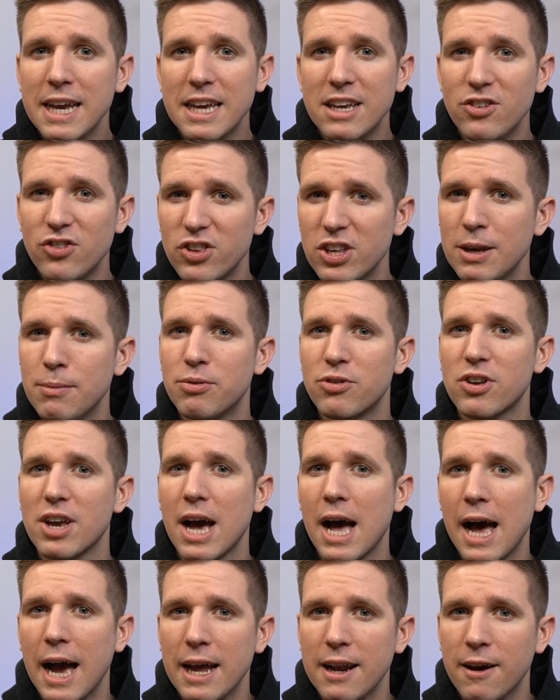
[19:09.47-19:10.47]
he seems
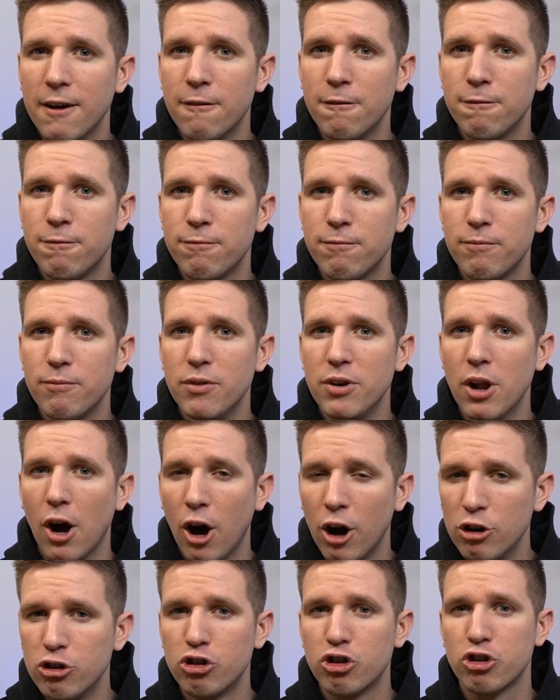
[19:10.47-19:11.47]
kind of
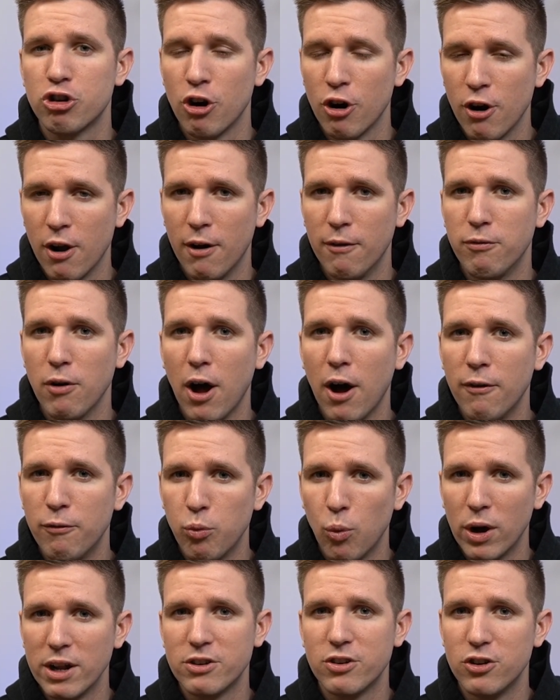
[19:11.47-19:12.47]
unsure of, of
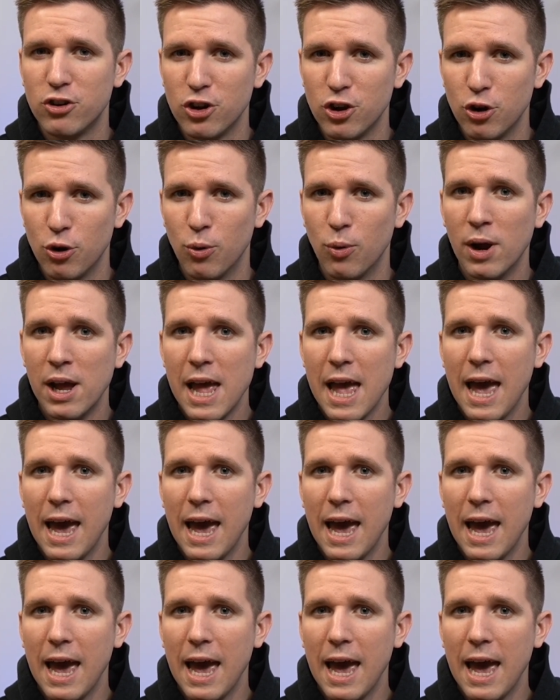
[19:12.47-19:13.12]
what to do.